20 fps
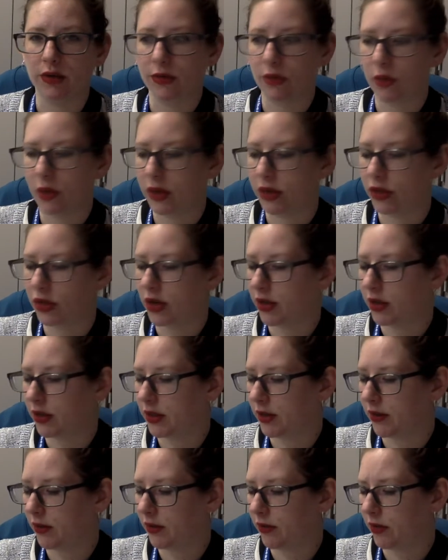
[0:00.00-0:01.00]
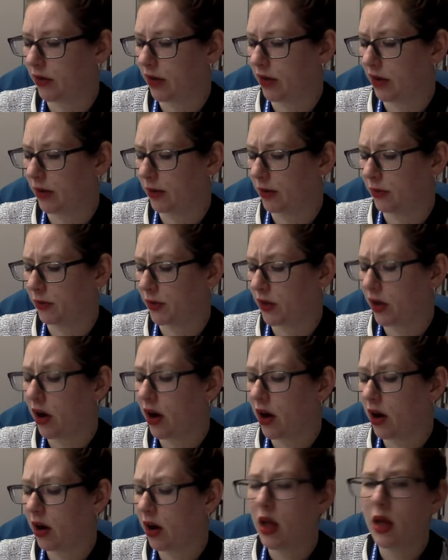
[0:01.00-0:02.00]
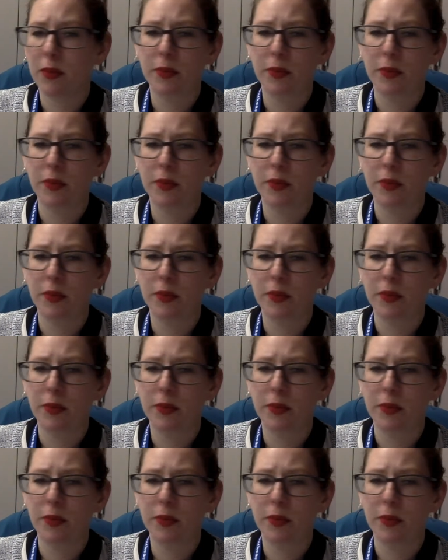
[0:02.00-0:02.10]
what genders different food items are.